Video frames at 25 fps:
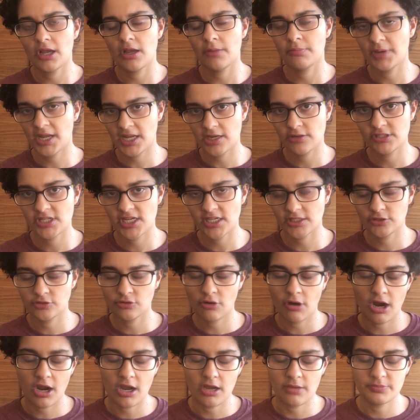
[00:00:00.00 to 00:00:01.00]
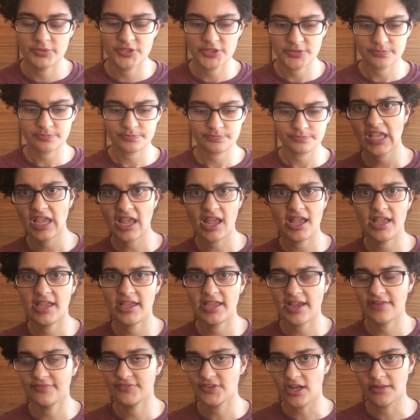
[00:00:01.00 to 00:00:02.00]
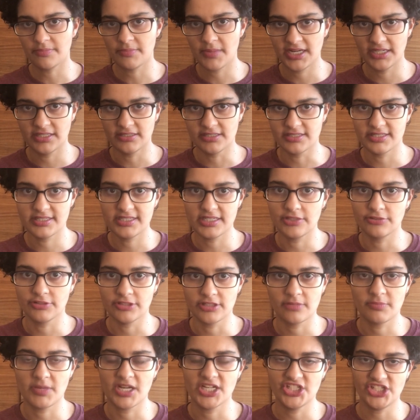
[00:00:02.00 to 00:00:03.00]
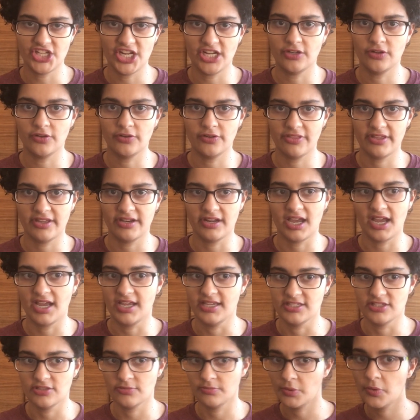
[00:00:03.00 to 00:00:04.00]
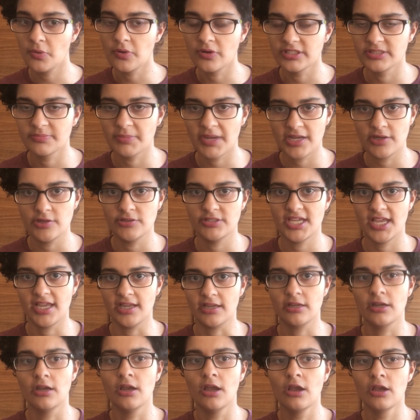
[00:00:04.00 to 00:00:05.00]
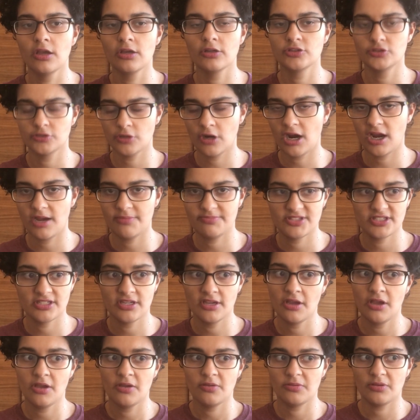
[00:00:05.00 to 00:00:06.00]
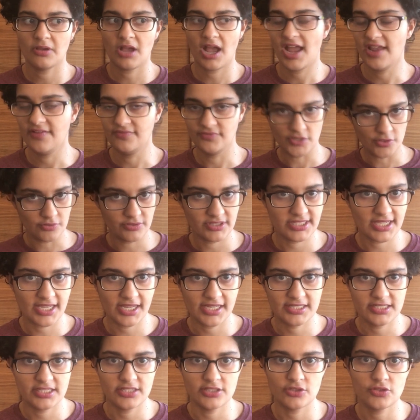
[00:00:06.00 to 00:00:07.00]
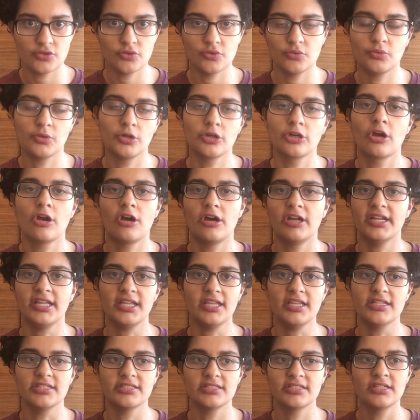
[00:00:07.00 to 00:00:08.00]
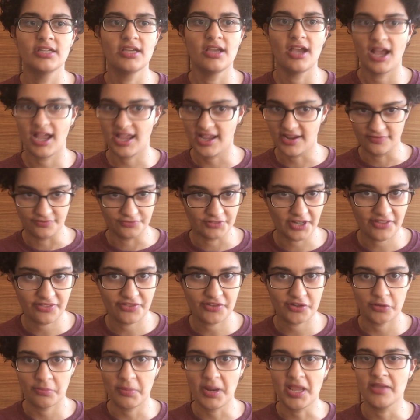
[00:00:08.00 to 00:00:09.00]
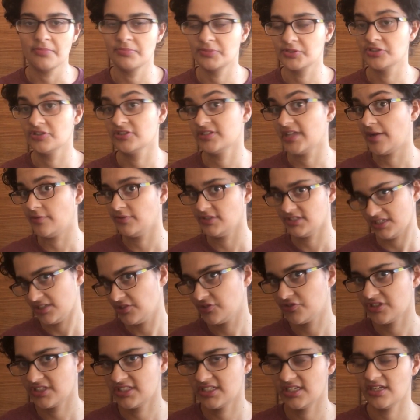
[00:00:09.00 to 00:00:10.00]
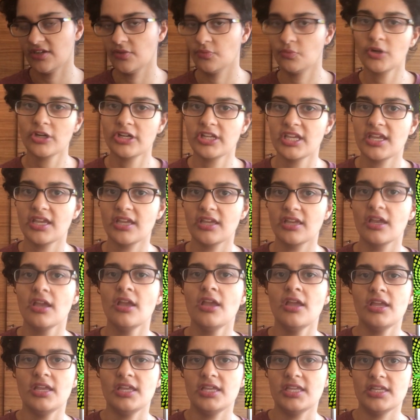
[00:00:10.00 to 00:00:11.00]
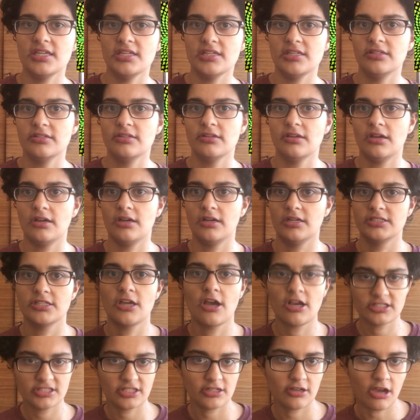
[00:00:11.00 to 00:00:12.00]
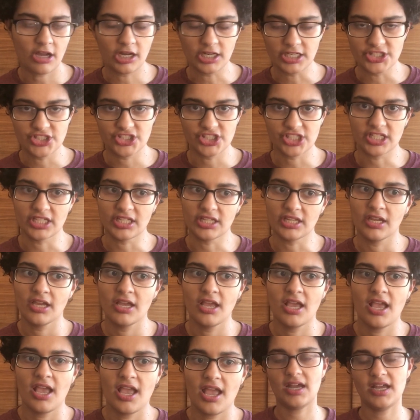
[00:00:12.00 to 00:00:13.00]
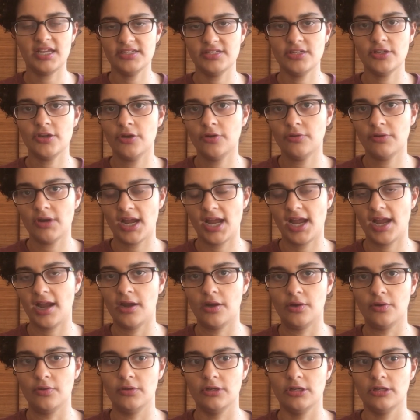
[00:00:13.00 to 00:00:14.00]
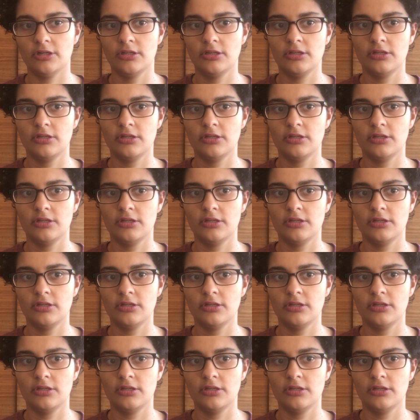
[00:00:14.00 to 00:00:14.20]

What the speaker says: biotech crops. I have not made it a secret on my channel that I support biotech crops. I've known scientists who work on it. I have read their papers. I was interested in working in toxicology. I know how